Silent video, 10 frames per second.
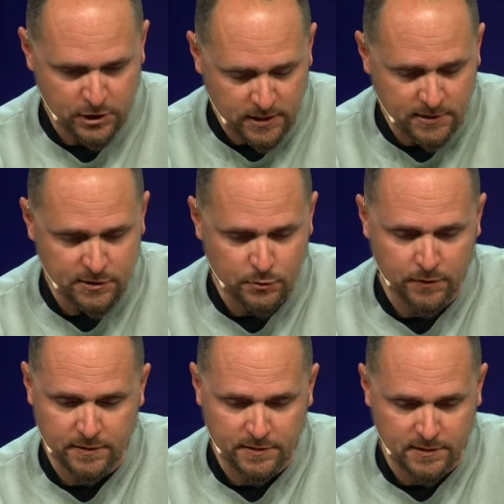Jesus
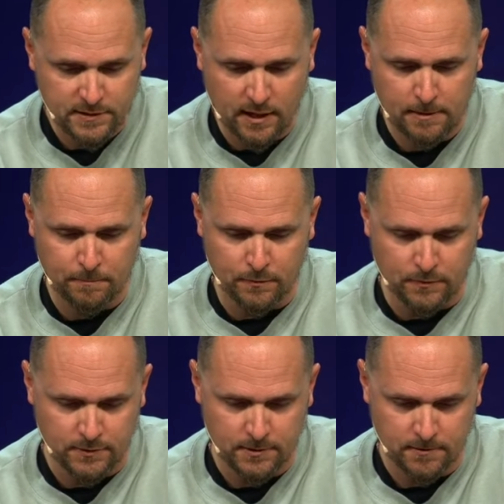with his
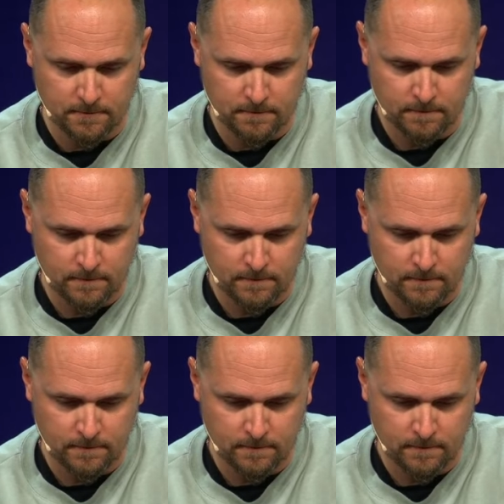disciples